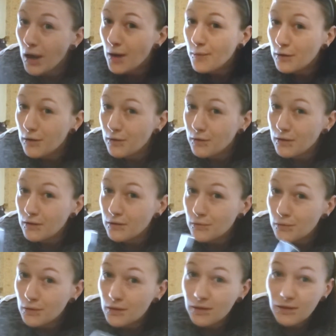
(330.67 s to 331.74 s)
I'm gonna go
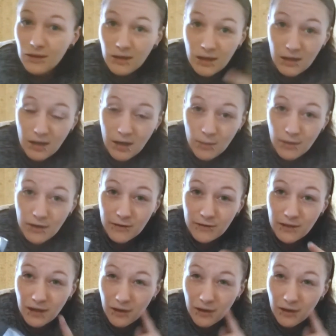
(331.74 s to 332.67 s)
contour, then eyebrows.